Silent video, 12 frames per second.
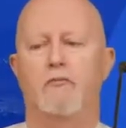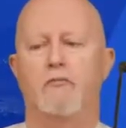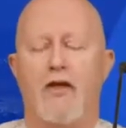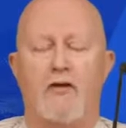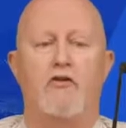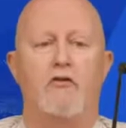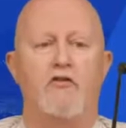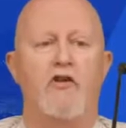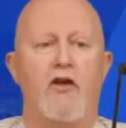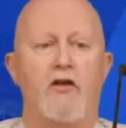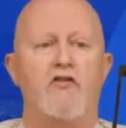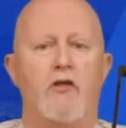that
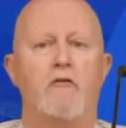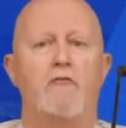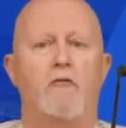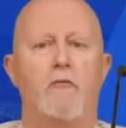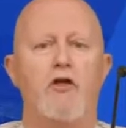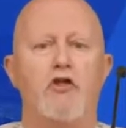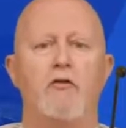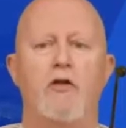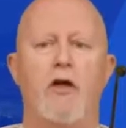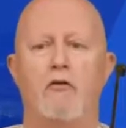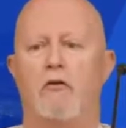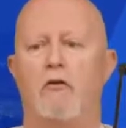contains the information
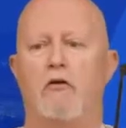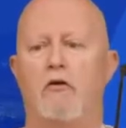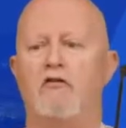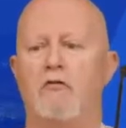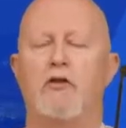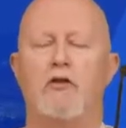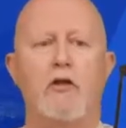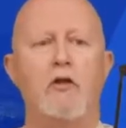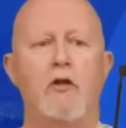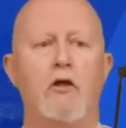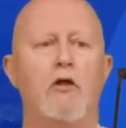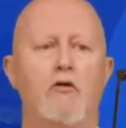that
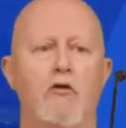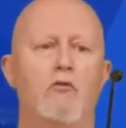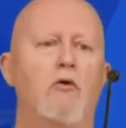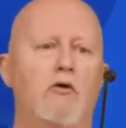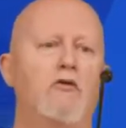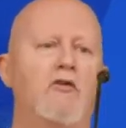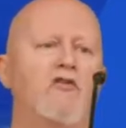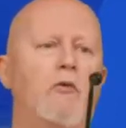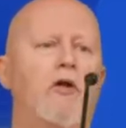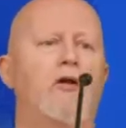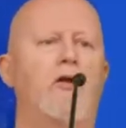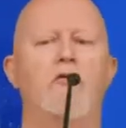ultimately you want to
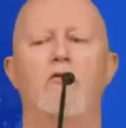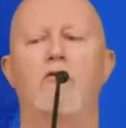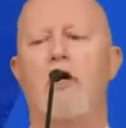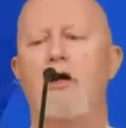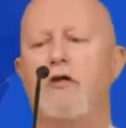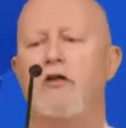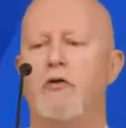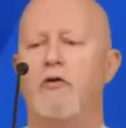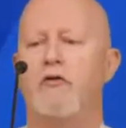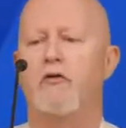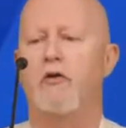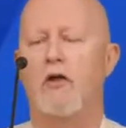display in your document.
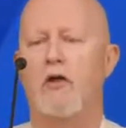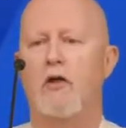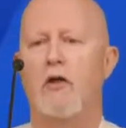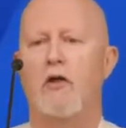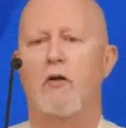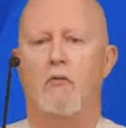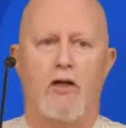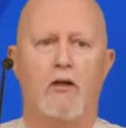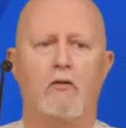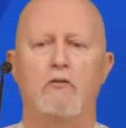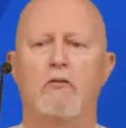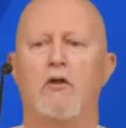
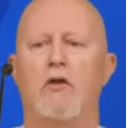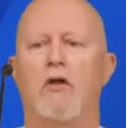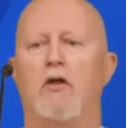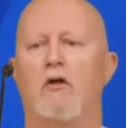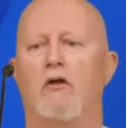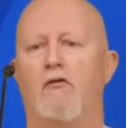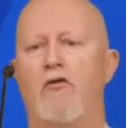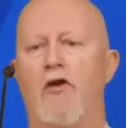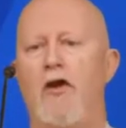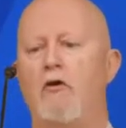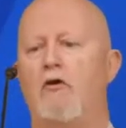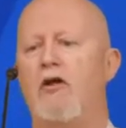Well,
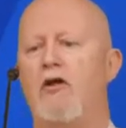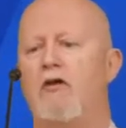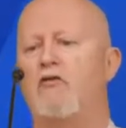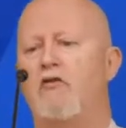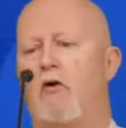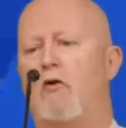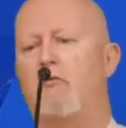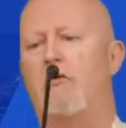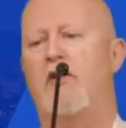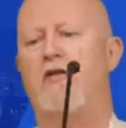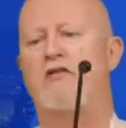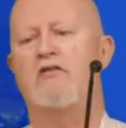there is
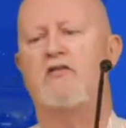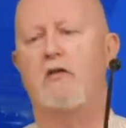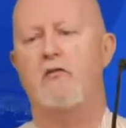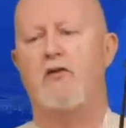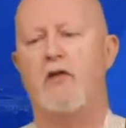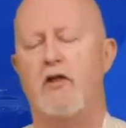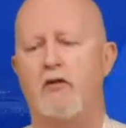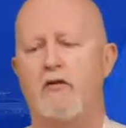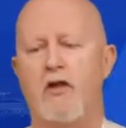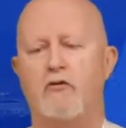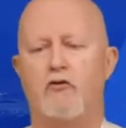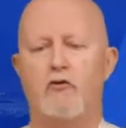already something
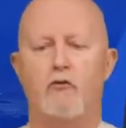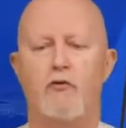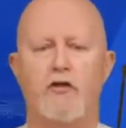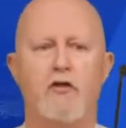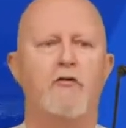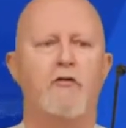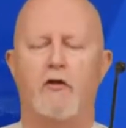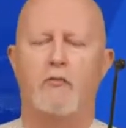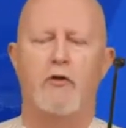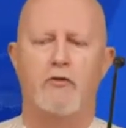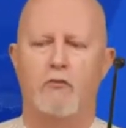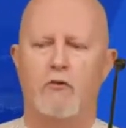that could be done there,
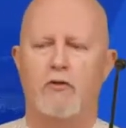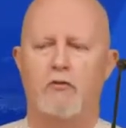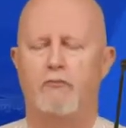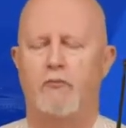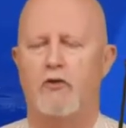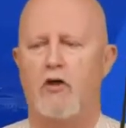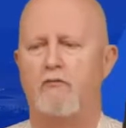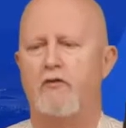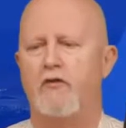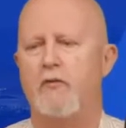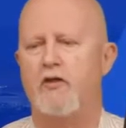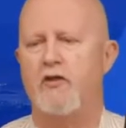but we'll cover
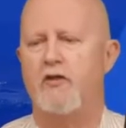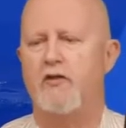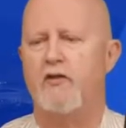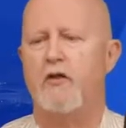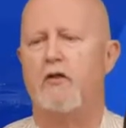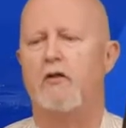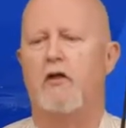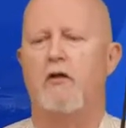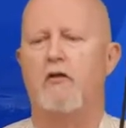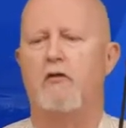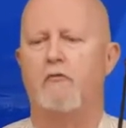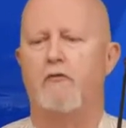them in detail a
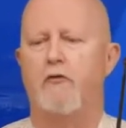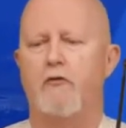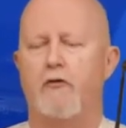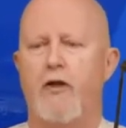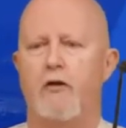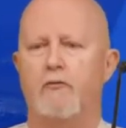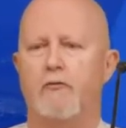little further down.